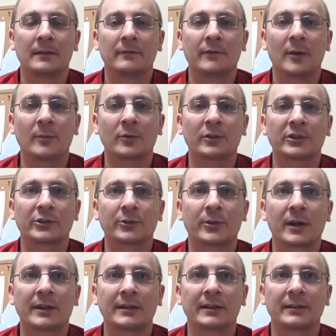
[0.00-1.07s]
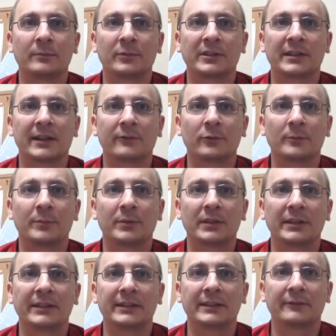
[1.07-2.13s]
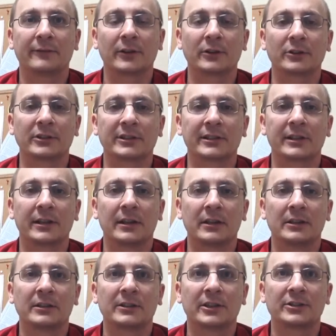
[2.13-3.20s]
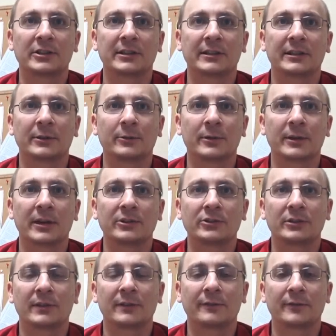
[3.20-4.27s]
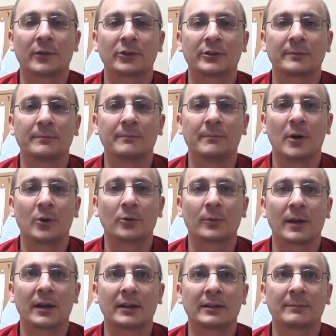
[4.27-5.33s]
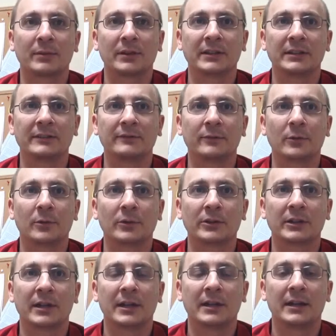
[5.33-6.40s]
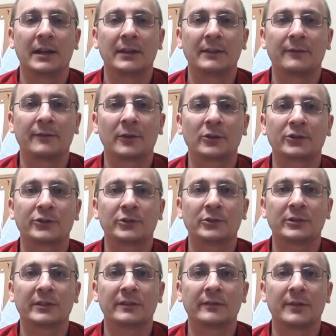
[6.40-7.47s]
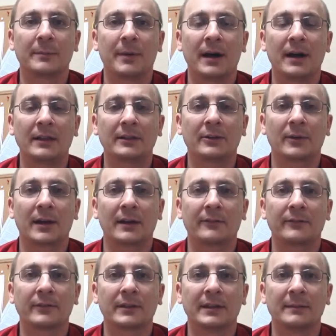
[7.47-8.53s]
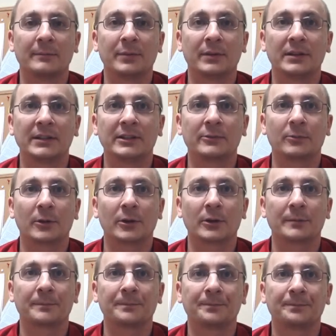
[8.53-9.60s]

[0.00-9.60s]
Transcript: Vollmer is credited with several policing firsts, such as the creation of the first motorized police force and the first use of the polygraph in police work.